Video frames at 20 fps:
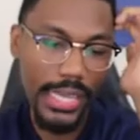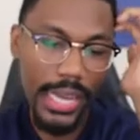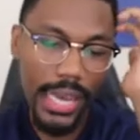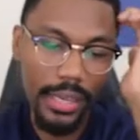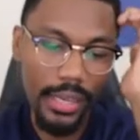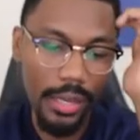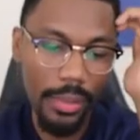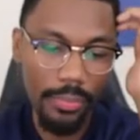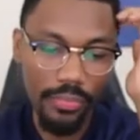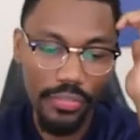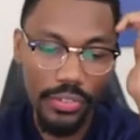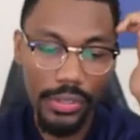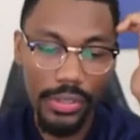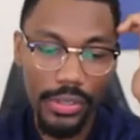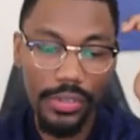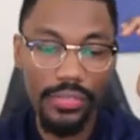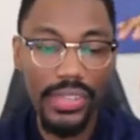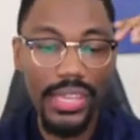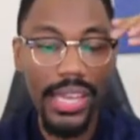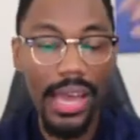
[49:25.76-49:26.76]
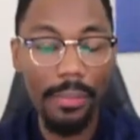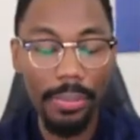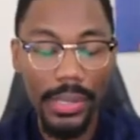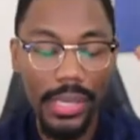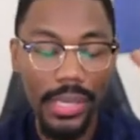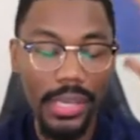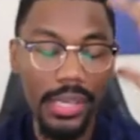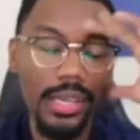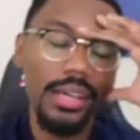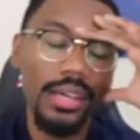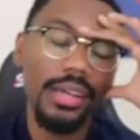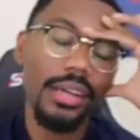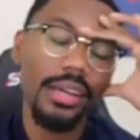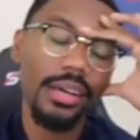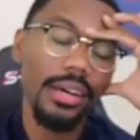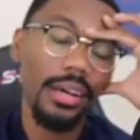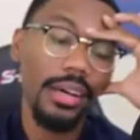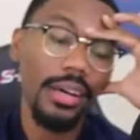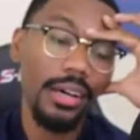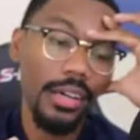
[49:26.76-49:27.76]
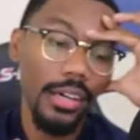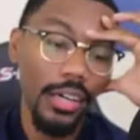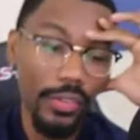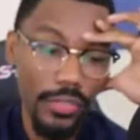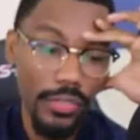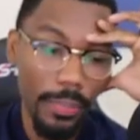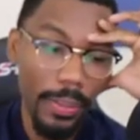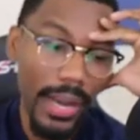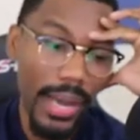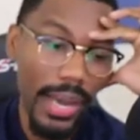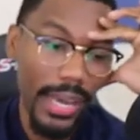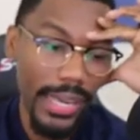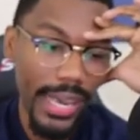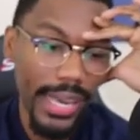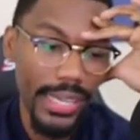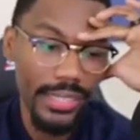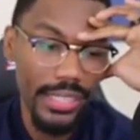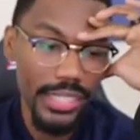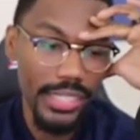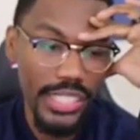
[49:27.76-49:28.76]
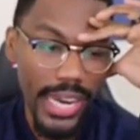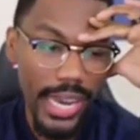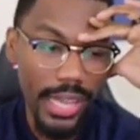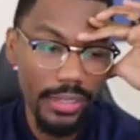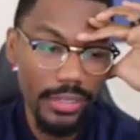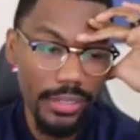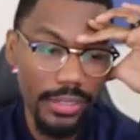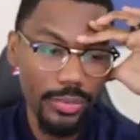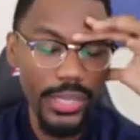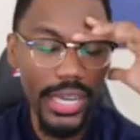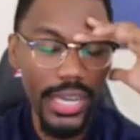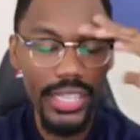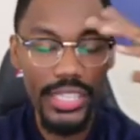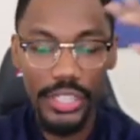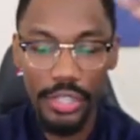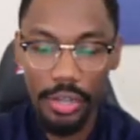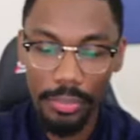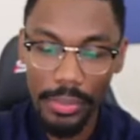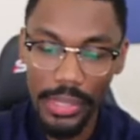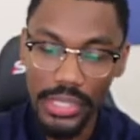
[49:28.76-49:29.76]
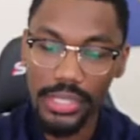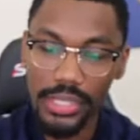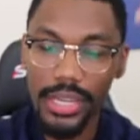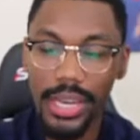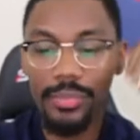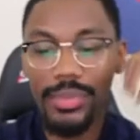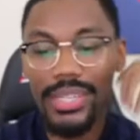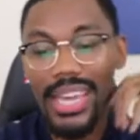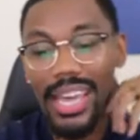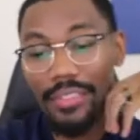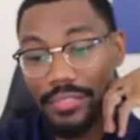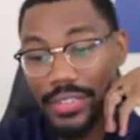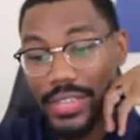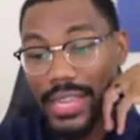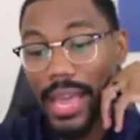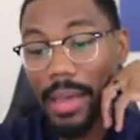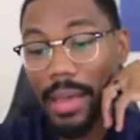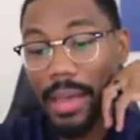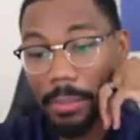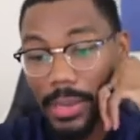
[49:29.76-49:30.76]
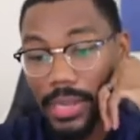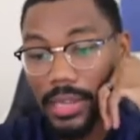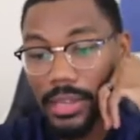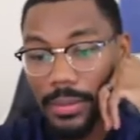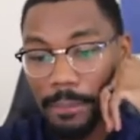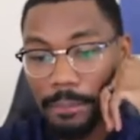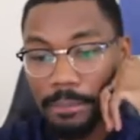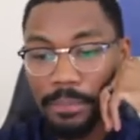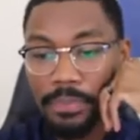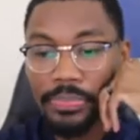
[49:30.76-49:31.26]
up for the VIP of the podcasting challenge, we got general admission and we got VIP,